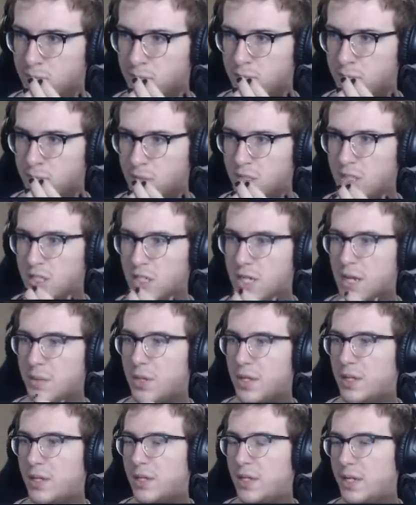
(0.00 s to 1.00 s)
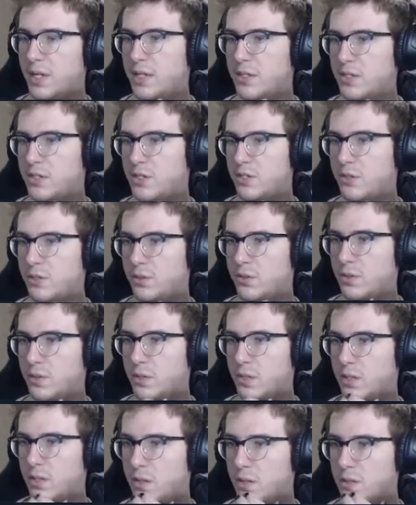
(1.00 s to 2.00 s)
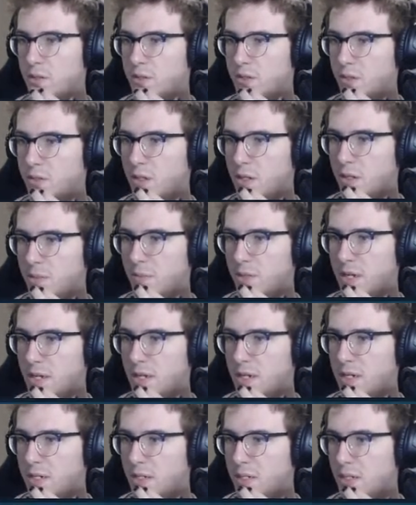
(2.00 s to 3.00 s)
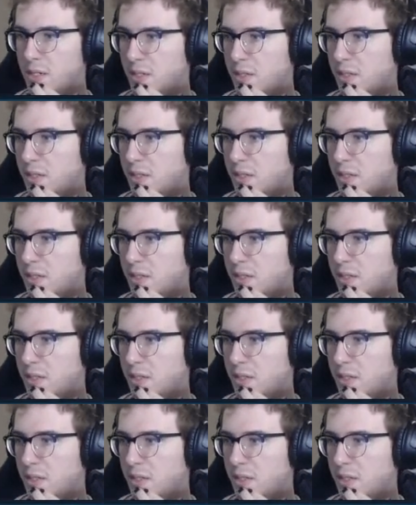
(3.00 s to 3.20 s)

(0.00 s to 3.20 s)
Snap that leg in two, also not a bad idea.